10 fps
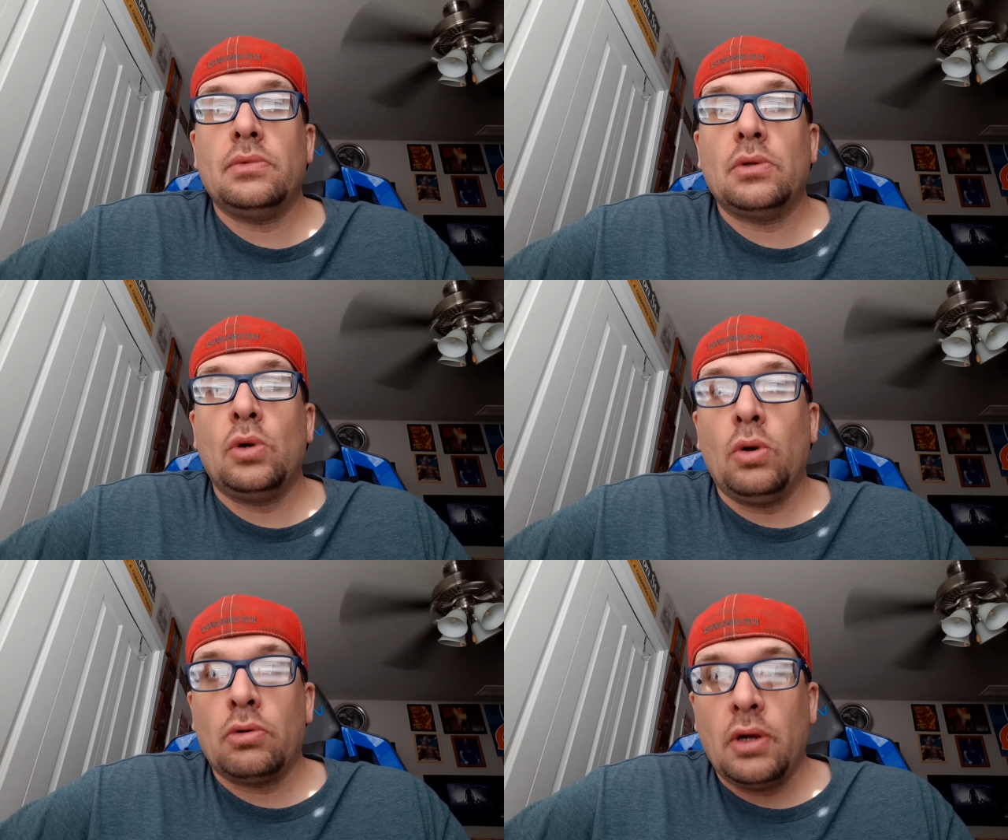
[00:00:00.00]

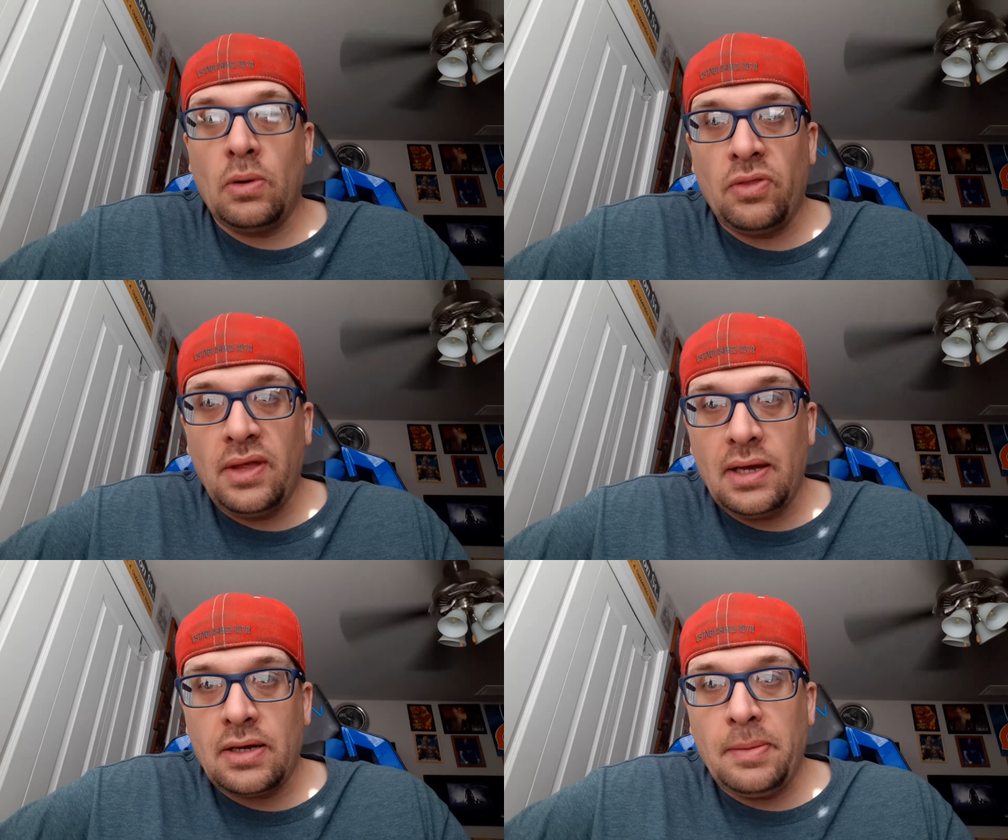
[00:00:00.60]
go wrong with
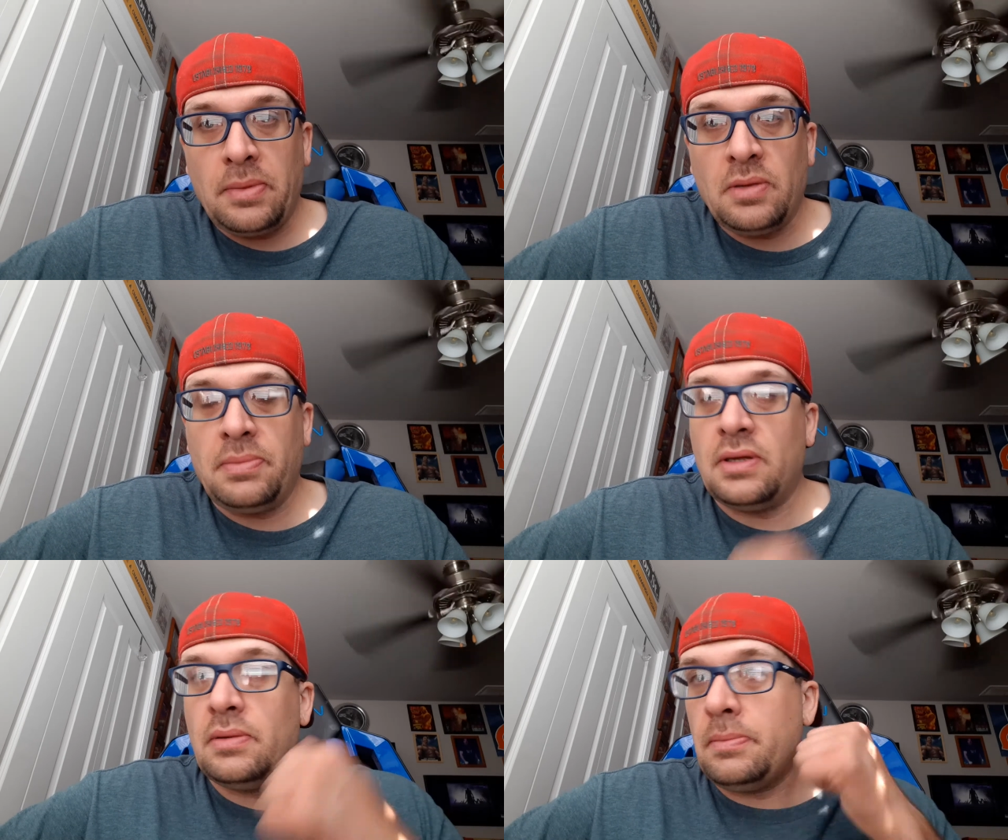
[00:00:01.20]
that company,
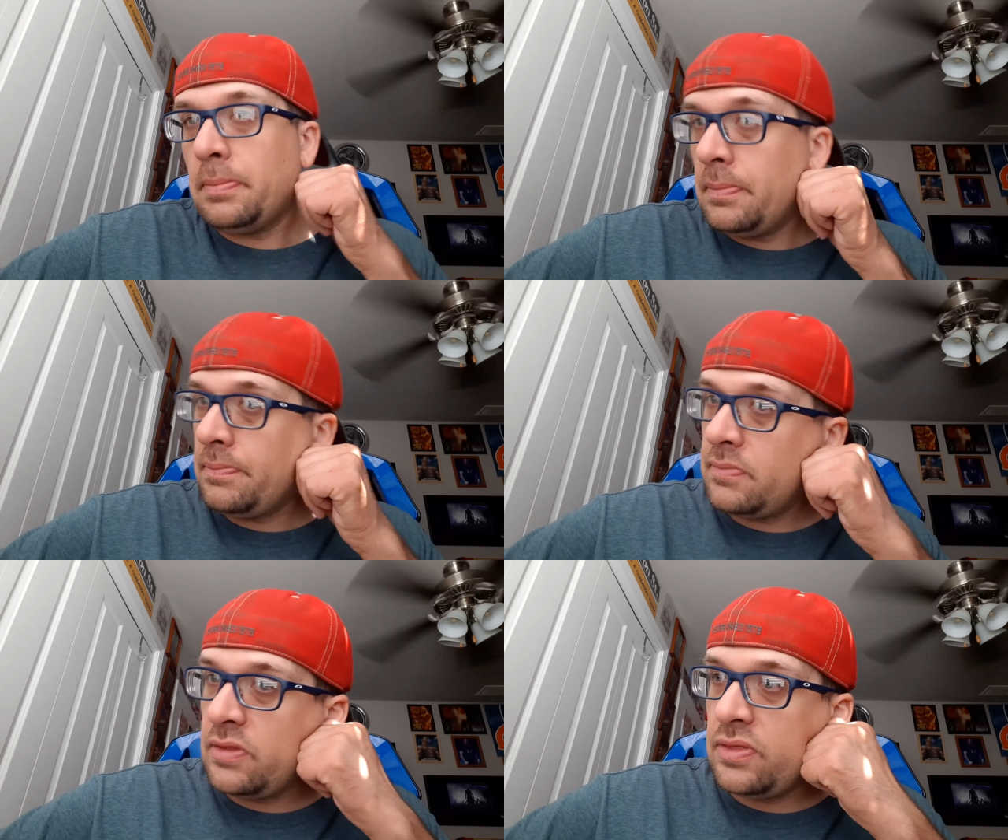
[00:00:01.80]
but
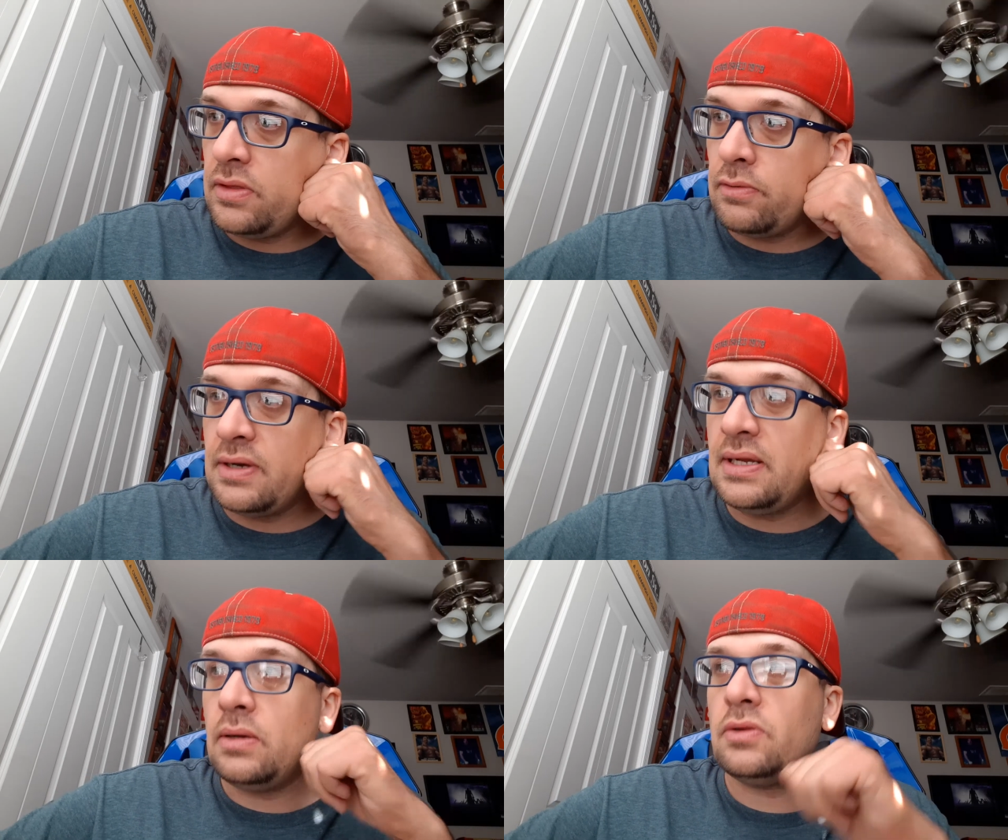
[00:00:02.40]

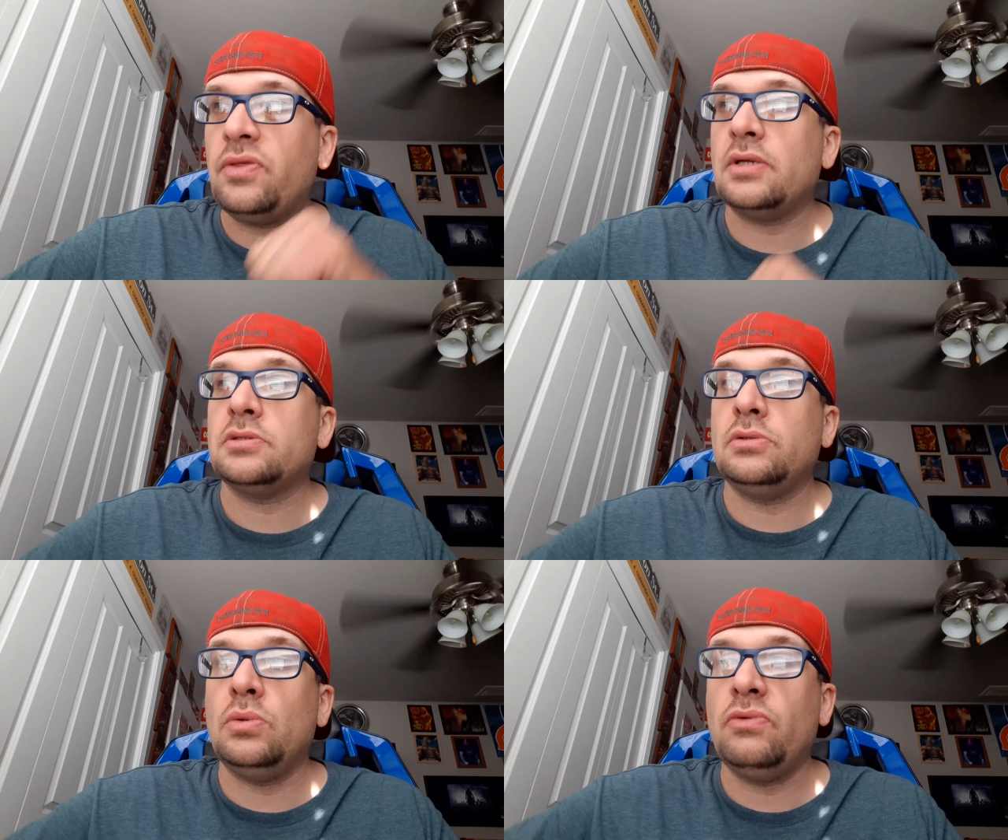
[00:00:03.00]
right now things
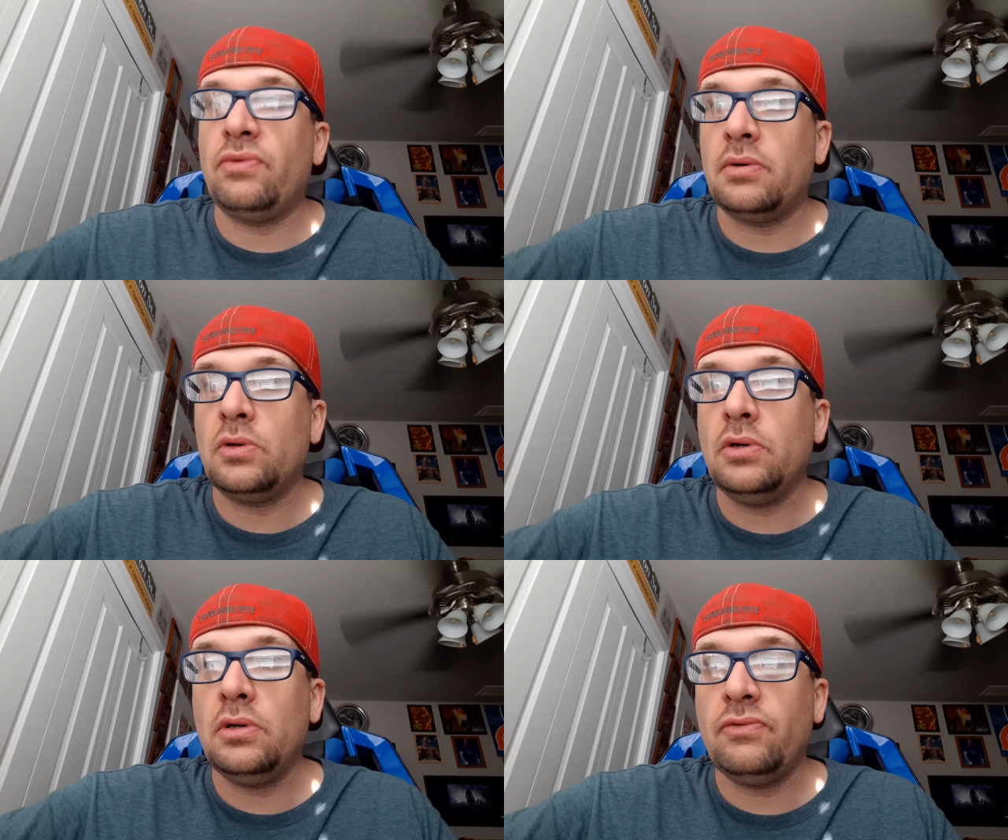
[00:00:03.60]
are doing very
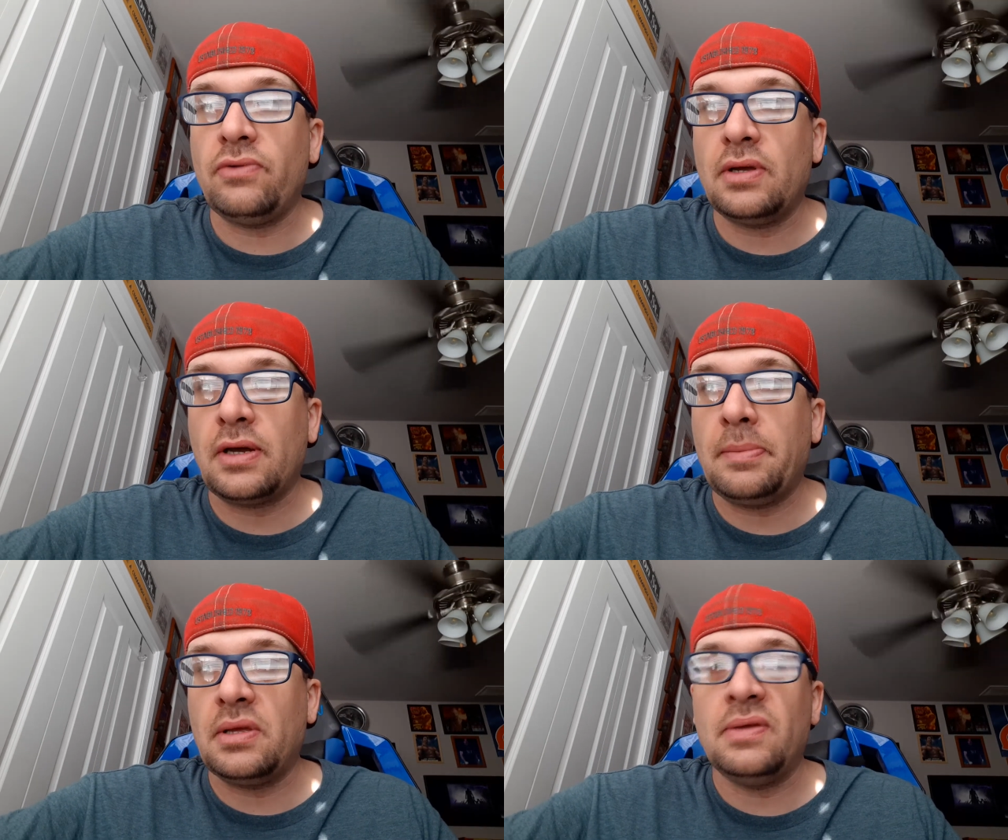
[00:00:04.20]
good for that
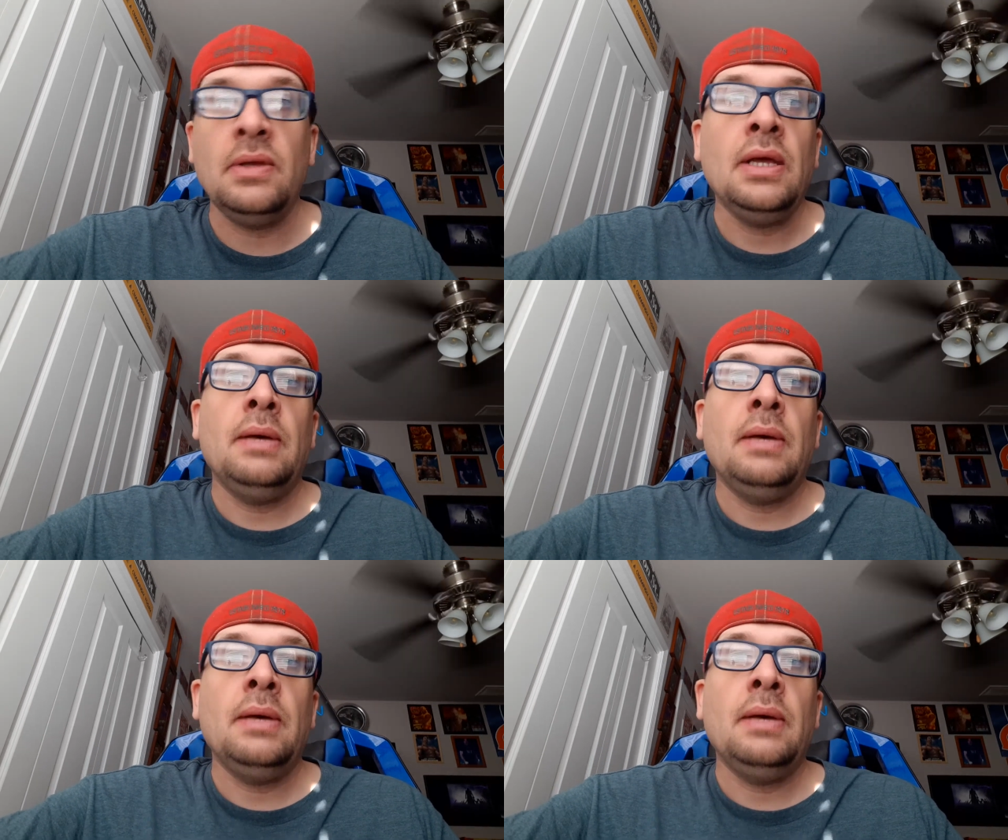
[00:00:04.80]
company.